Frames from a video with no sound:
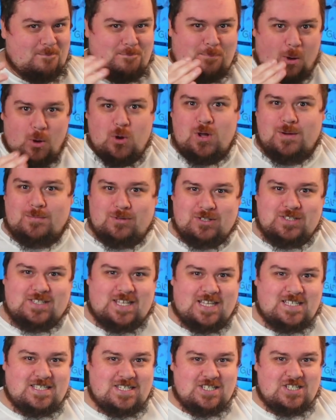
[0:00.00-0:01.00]
Pokemon
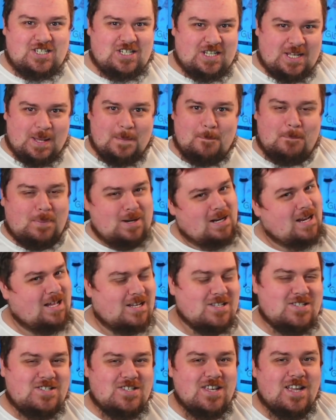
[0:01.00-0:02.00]
TCG
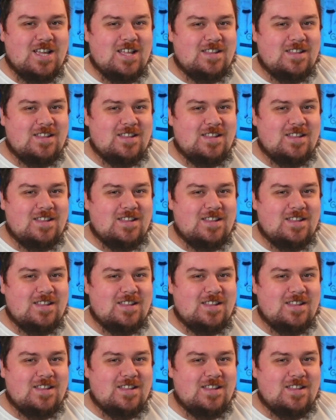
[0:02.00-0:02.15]
Plus